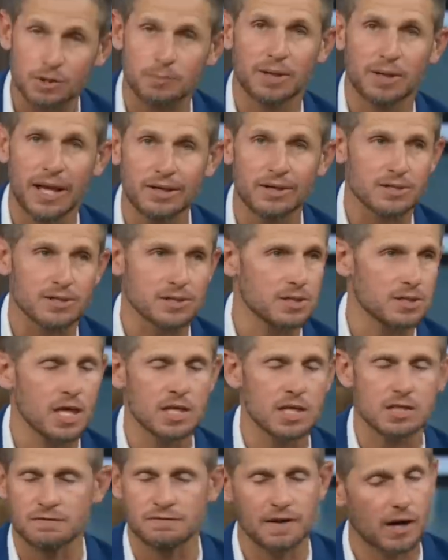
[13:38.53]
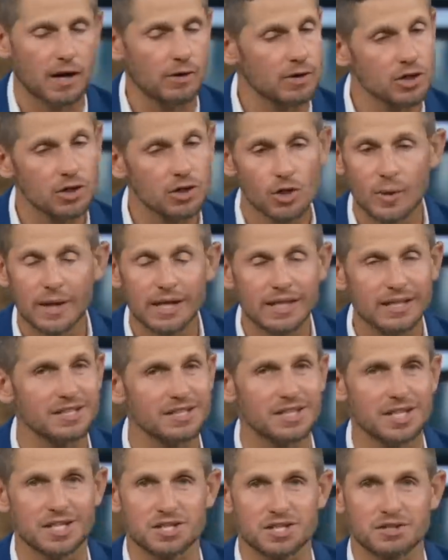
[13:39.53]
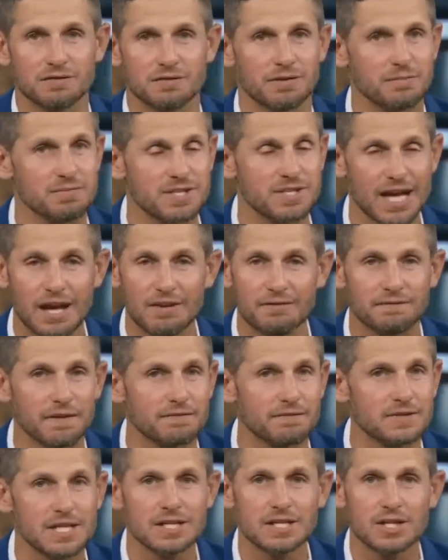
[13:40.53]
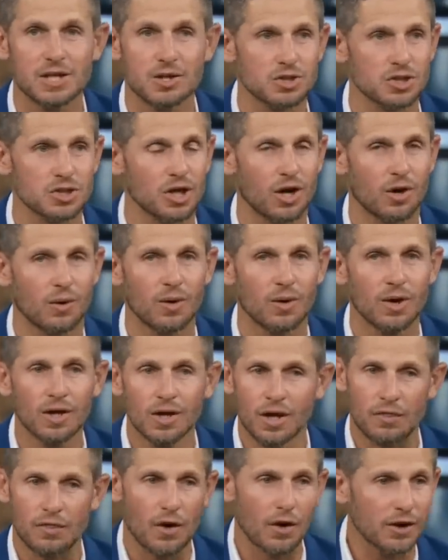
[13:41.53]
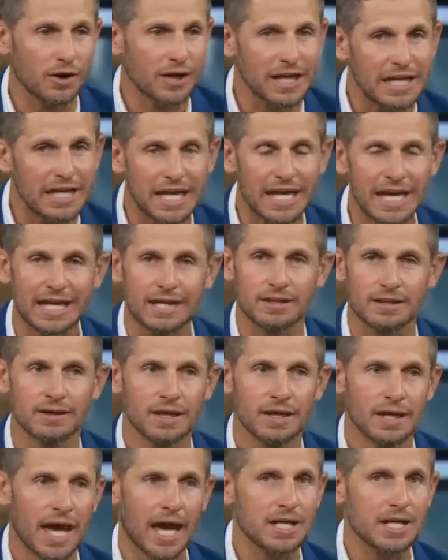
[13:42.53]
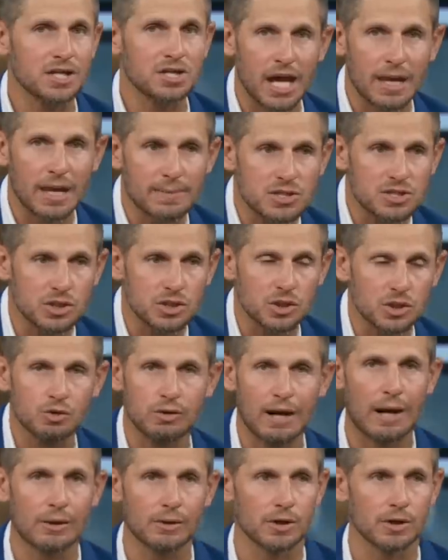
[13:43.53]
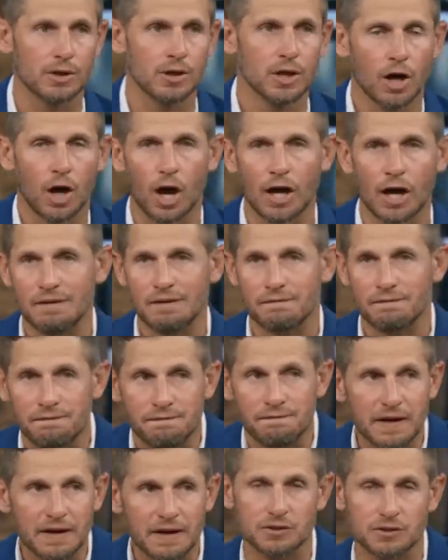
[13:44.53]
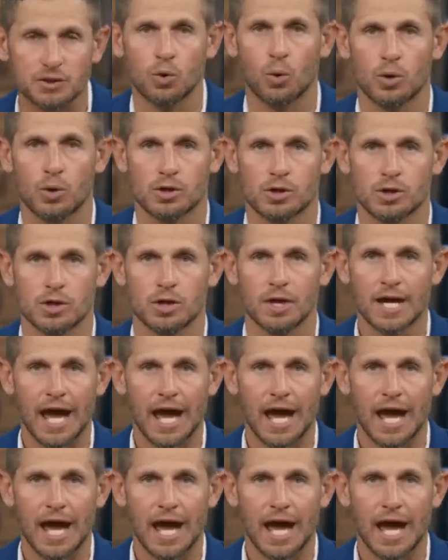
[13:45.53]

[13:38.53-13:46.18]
players. It's very New England-ish from 10, 15 years ago. They're going to get a Jamison Crowder on a fifth corner,